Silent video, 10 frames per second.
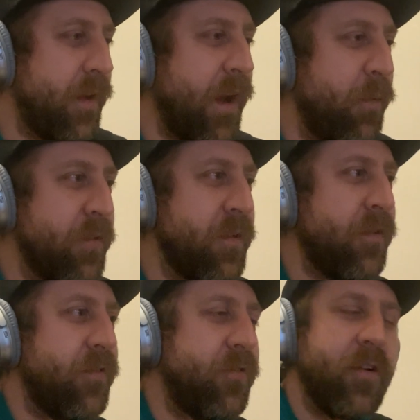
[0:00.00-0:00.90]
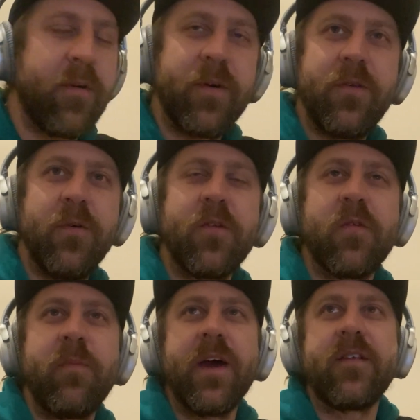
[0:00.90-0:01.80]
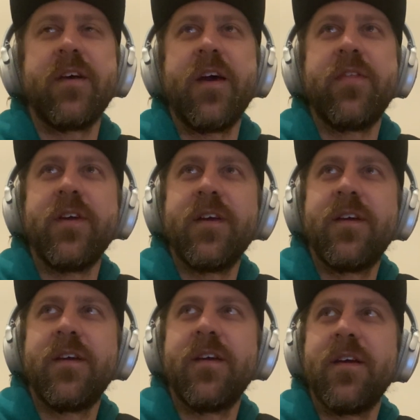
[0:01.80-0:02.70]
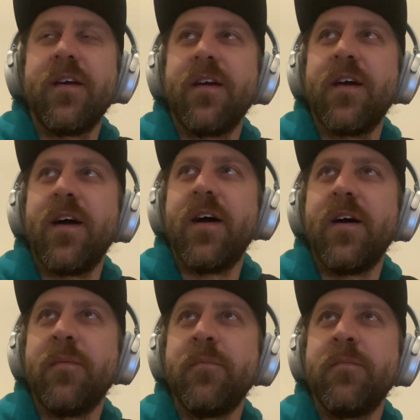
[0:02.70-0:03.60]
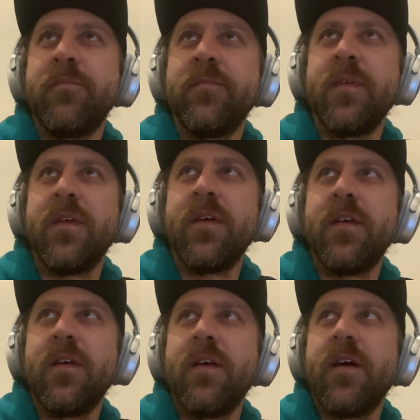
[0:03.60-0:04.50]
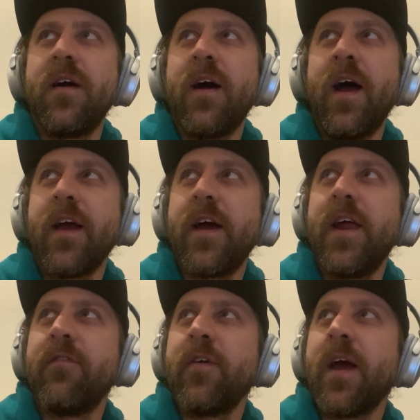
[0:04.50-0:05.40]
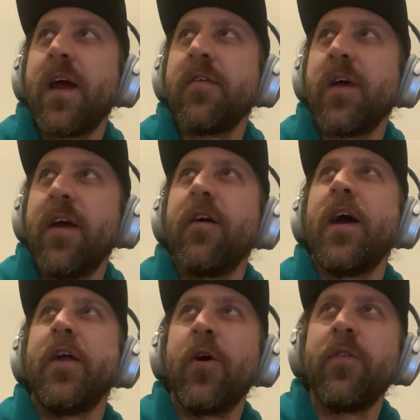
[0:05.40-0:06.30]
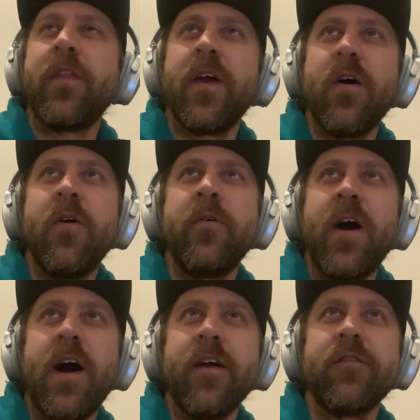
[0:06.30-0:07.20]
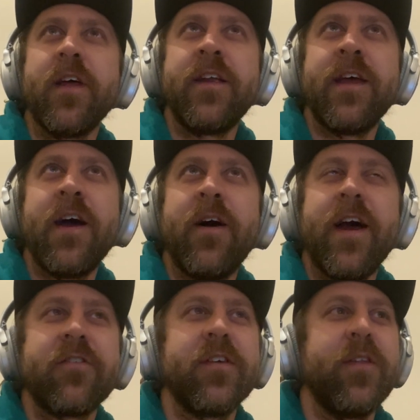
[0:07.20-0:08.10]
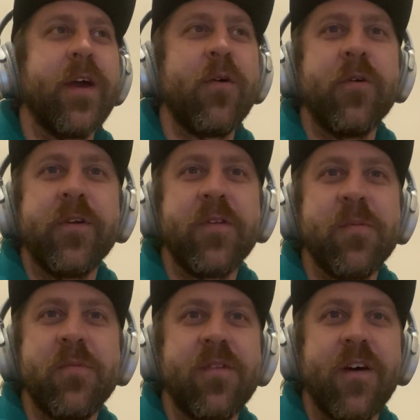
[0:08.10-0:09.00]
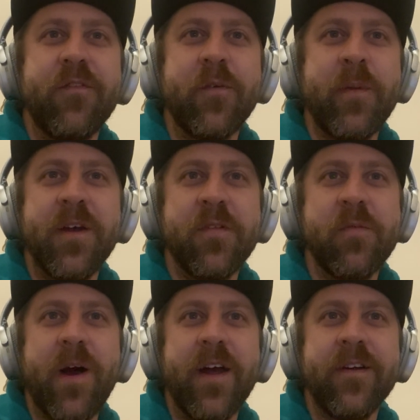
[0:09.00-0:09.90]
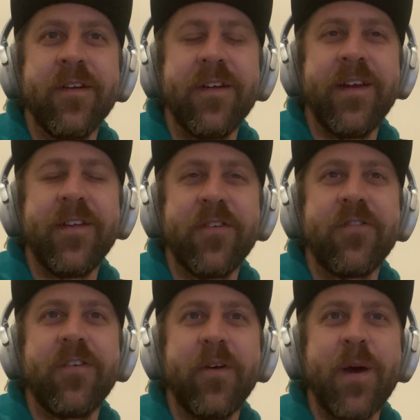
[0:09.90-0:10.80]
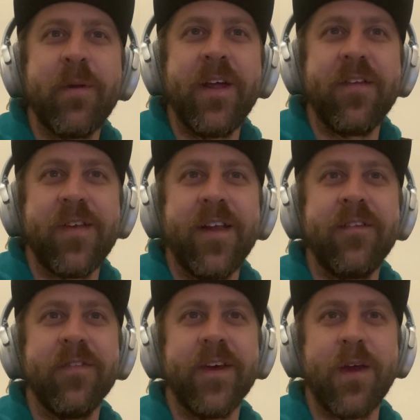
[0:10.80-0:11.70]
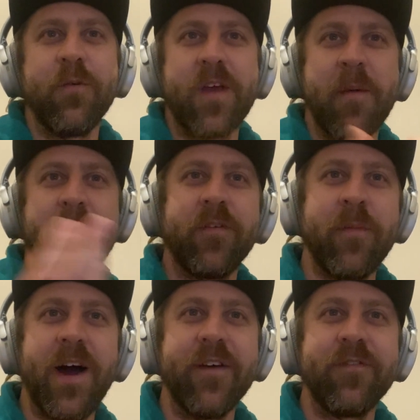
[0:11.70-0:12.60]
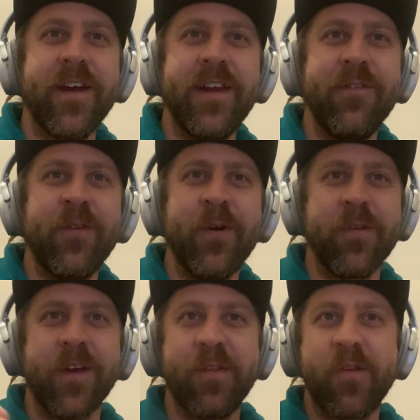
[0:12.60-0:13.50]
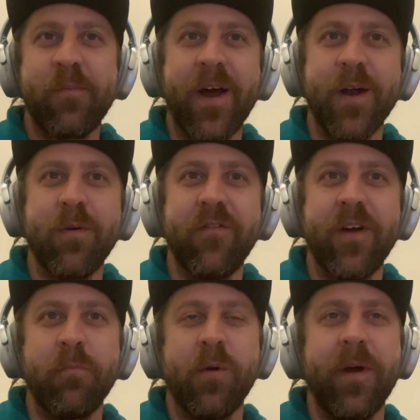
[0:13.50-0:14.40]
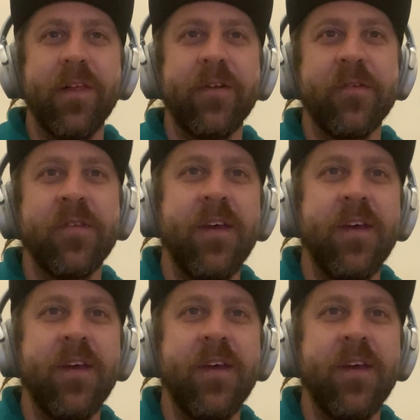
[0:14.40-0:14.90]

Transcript: I wasn't sure what to expect. I think I kind of like, as I know that they own iFlight now. I actually like ordered some stuff for my Inspire, and it just showed up and it said like it was coming from iFlight, even though it was like Inspire propellers.